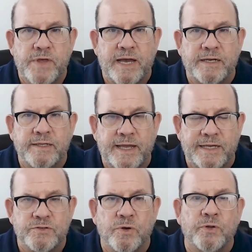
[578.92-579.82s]
that
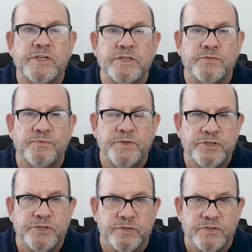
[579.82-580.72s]
has all these
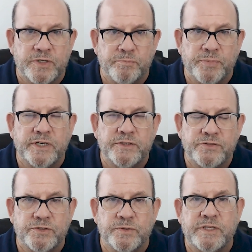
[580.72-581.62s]
features and
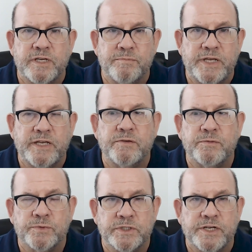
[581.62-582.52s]
bugs to it that make
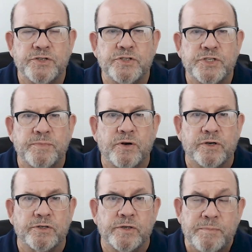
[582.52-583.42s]
relationship
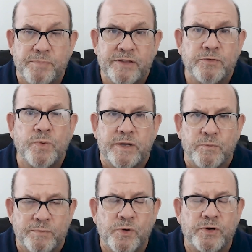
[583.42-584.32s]
harder. And by the way,
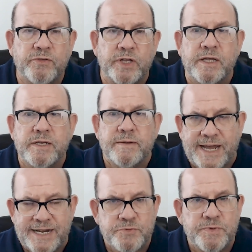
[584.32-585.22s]
one more thing,
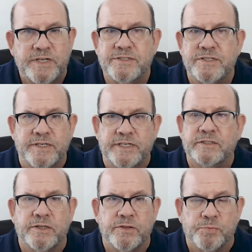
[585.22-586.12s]
attachment isn't
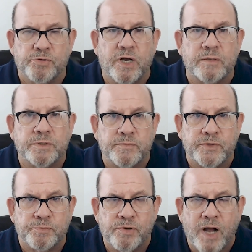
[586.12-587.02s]
nearly the
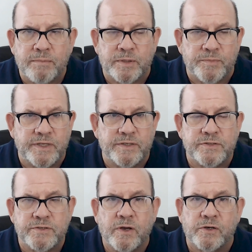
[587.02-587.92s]
problem. The problem
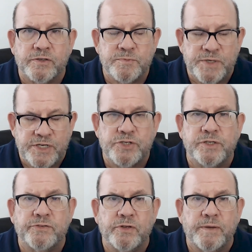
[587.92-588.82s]
is our
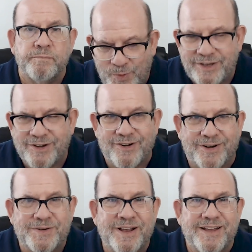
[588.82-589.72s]
species. We
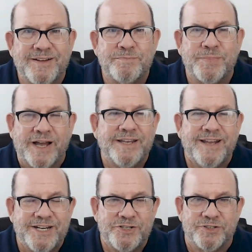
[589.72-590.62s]
are, by
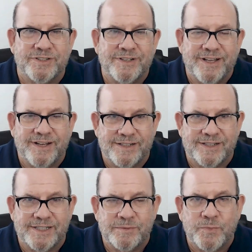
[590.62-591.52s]
nature,
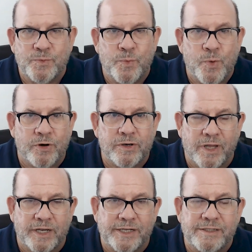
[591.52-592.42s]
um,
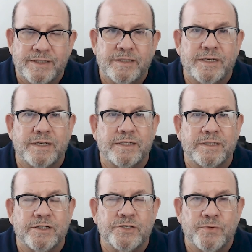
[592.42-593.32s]
warlike,
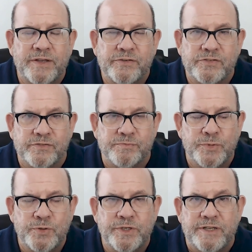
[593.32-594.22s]
Uh, aggressive,
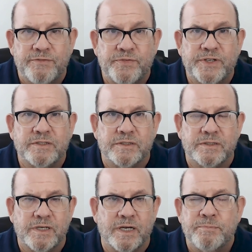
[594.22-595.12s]
moody,
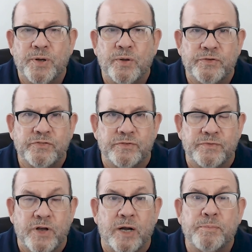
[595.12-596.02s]
fickle,
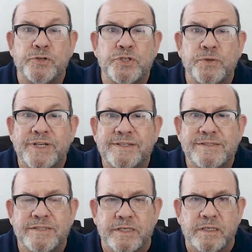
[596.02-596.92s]
impulsive,
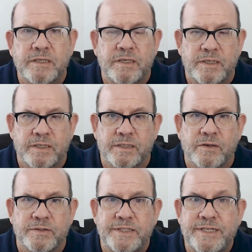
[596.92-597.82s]
opportunistic,
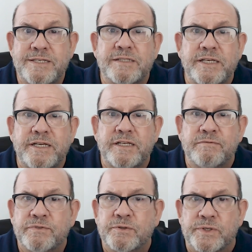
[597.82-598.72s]
uh, easily
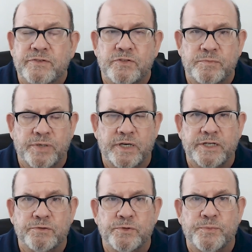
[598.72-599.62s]
influenced
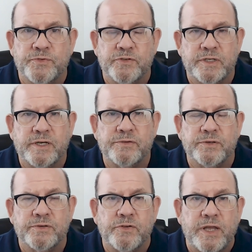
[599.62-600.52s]
by groups and
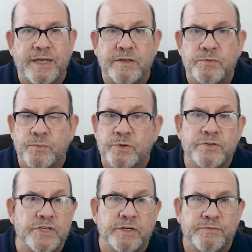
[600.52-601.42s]
others, and we're
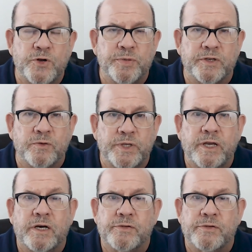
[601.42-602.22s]
xenophobic, we